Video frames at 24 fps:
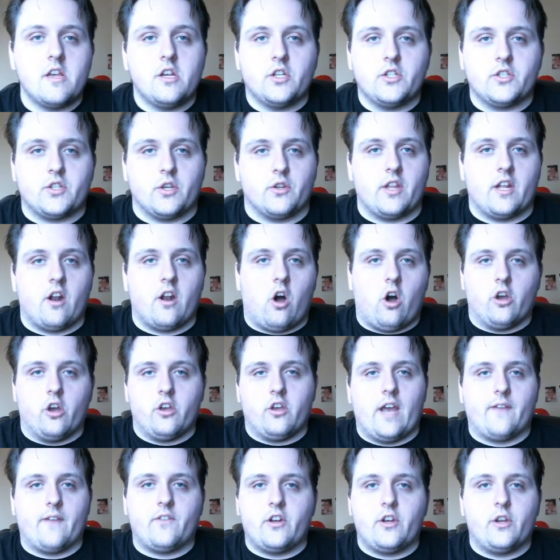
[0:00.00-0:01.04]
So then all
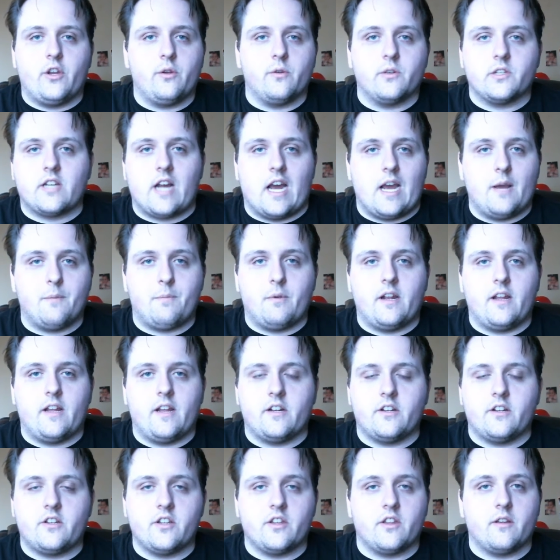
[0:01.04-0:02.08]
you have to do is type it
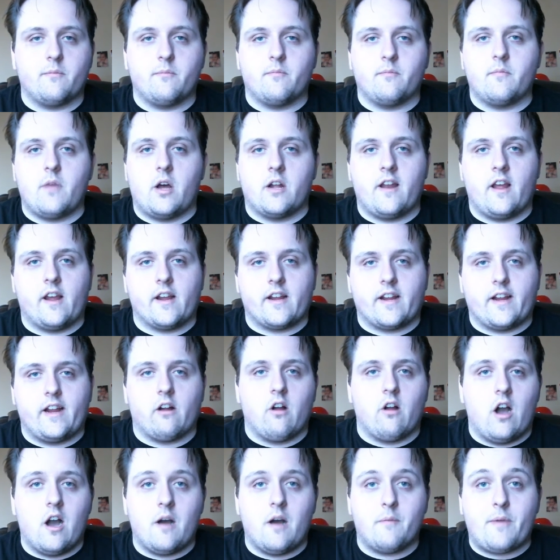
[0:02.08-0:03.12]
into the
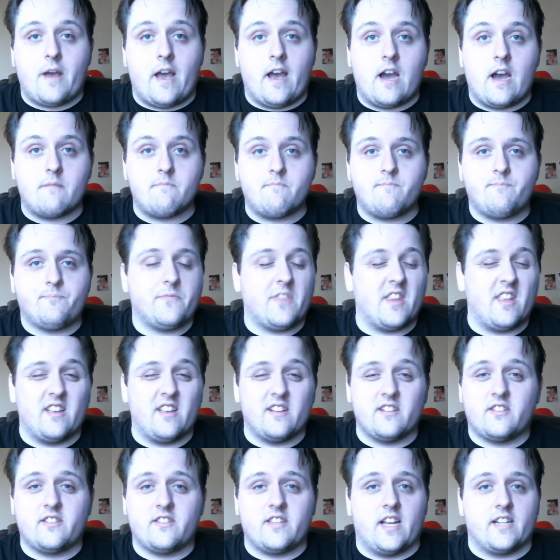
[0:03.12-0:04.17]
Netgear Up app,
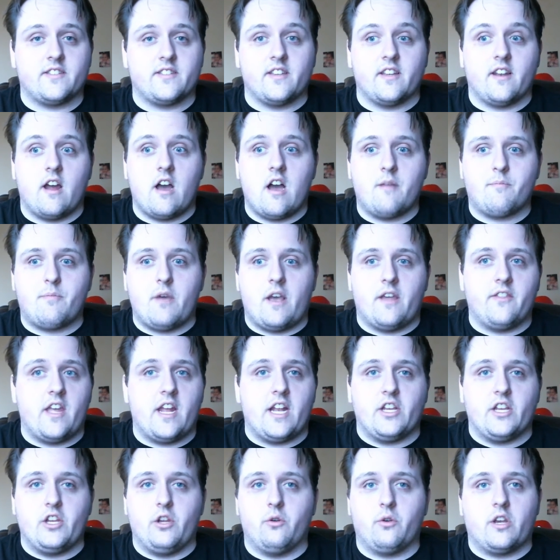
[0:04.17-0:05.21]
sets it up, and
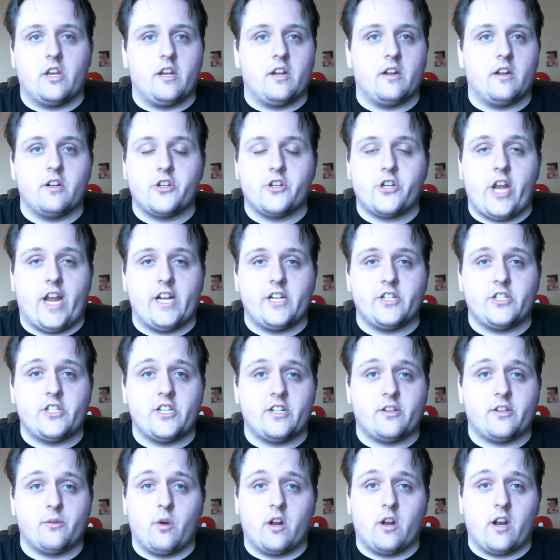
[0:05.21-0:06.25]
then you can change
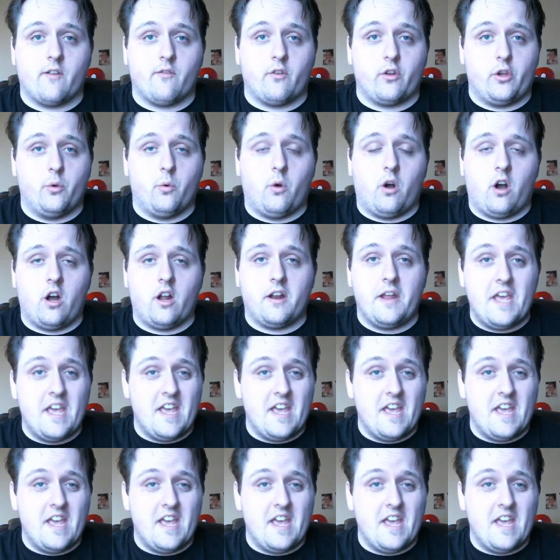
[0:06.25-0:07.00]
it to whatever you want,